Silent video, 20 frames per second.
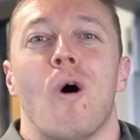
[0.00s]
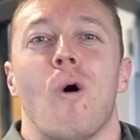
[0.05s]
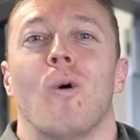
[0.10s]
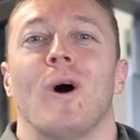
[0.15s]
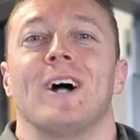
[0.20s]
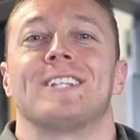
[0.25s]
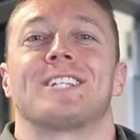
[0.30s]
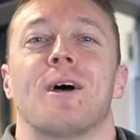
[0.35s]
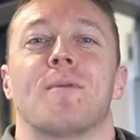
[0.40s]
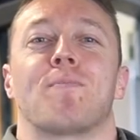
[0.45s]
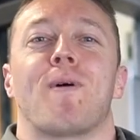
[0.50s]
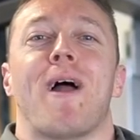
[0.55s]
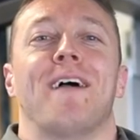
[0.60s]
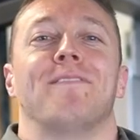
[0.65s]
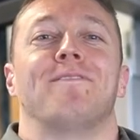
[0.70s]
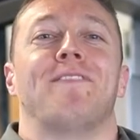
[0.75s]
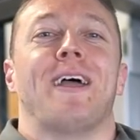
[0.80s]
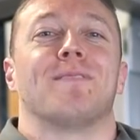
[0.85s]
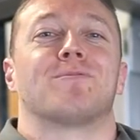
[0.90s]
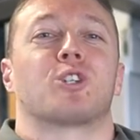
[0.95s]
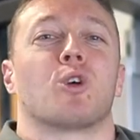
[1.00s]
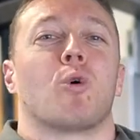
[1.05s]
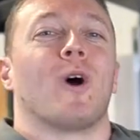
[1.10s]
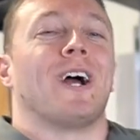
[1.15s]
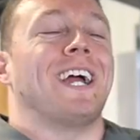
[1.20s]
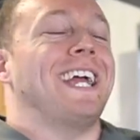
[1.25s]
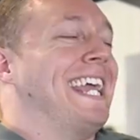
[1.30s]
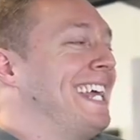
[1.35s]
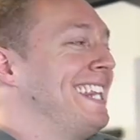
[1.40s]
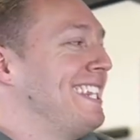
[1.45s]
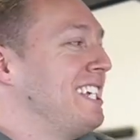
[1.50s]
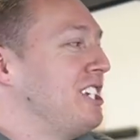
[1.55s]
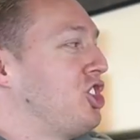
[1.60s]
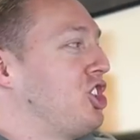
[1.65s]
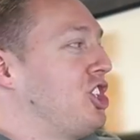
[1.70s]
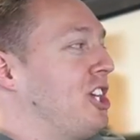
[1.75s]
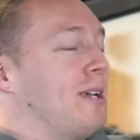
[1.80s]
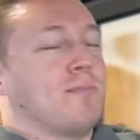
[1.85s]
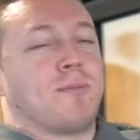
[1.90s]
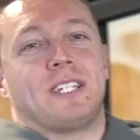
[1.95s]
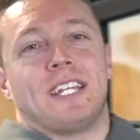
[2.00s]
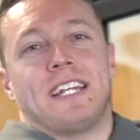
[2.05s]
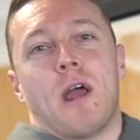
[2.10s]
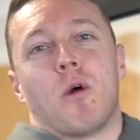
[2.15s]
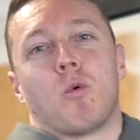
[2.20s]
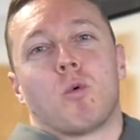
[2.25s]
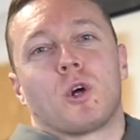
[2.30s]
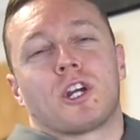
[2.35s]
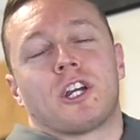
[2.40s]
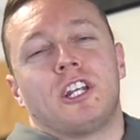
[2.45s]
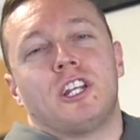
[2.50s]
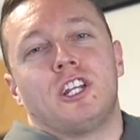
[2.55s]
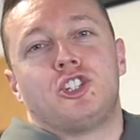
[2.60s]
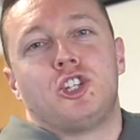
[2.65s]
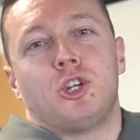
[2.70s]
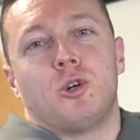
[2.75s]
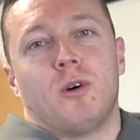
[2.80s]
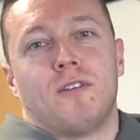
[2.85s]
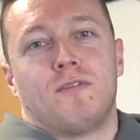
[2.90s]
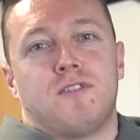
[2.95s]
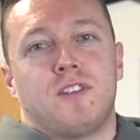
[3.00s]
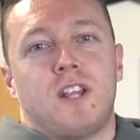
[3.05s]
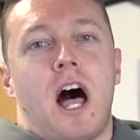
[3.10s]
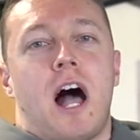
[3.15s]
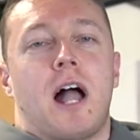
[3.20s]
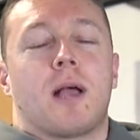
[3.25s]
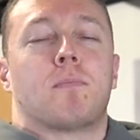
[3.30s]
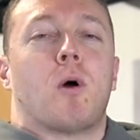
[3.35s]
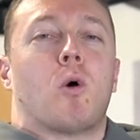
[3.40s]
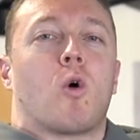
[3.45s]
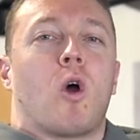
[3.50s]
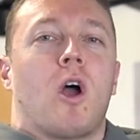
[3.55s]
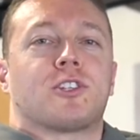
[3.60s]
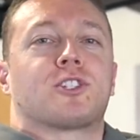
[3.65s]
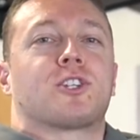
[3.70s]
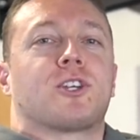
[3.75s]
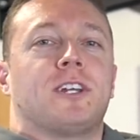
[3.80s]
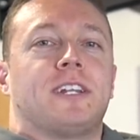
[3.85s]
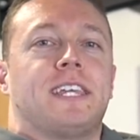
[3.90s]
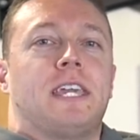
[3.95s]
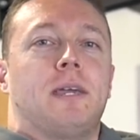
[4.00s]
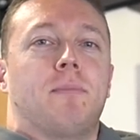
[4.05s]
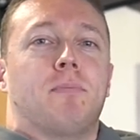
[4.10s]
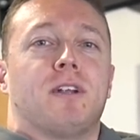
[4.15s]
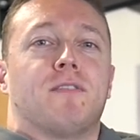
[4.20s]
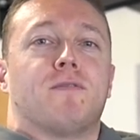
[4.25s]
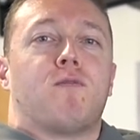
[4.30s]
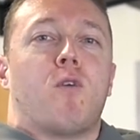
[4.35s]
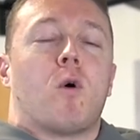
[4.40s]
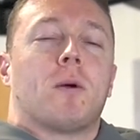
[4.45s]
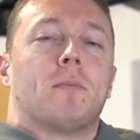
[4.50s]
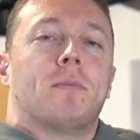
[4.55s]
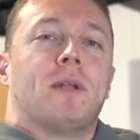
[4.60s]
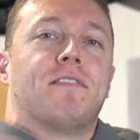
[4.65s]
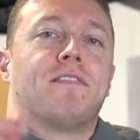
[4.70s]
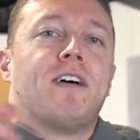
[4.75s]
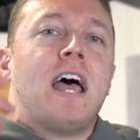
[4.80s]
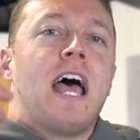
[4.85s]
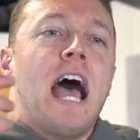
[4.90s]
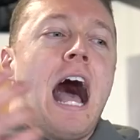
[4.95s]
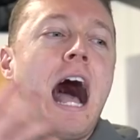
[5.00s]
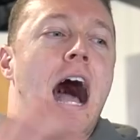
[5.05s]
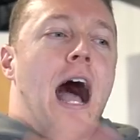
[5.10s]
What's up, Pride fam? So we're in the gym today. We're gonna do a vlog, but we're also gonna keep it informative.